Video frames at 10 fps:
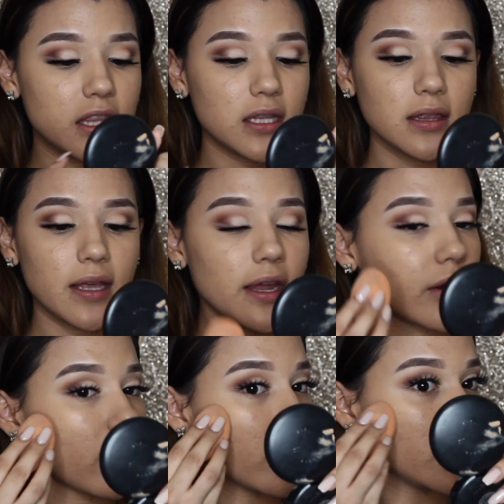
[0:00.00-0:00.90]
thin
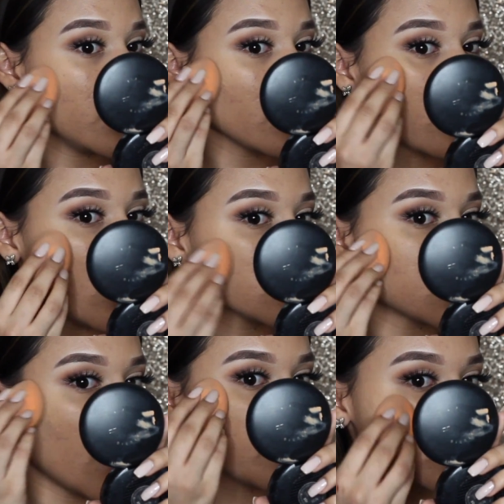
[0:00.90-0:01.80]
layer on here on
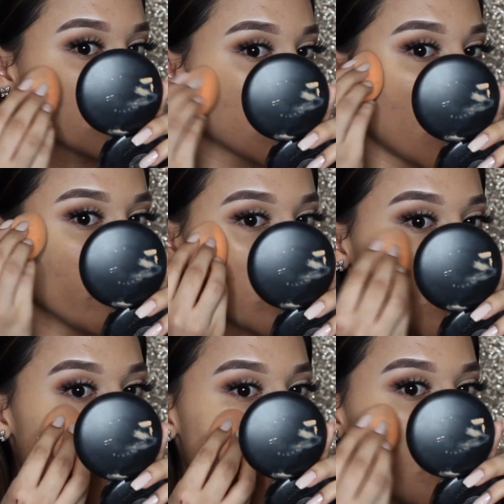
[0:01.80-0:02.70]
top just to cover